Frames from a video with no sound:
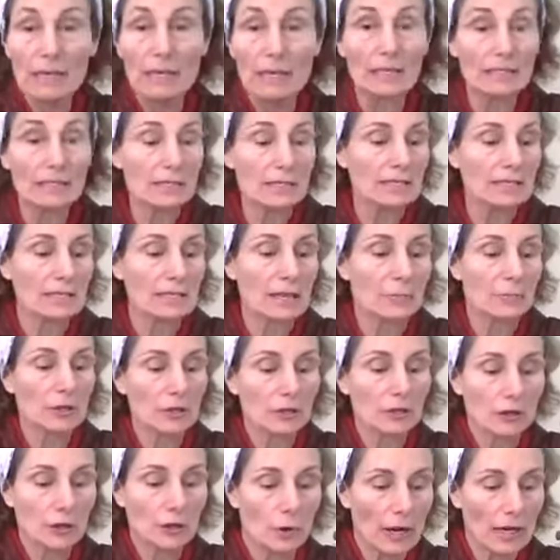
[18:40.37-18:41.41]
me get to some of
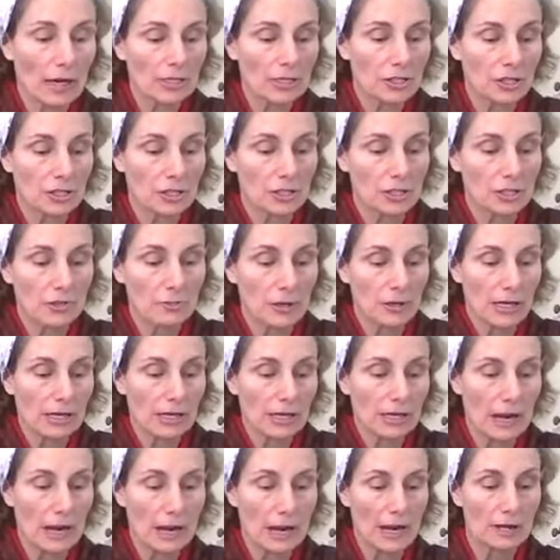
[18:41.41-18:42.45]
your questions
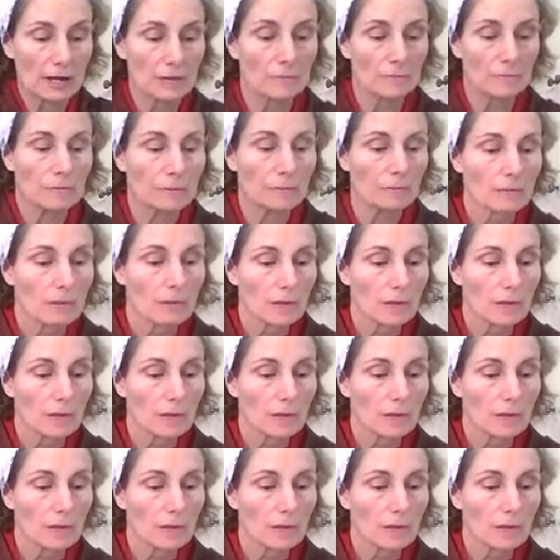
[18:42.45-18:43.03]
right now.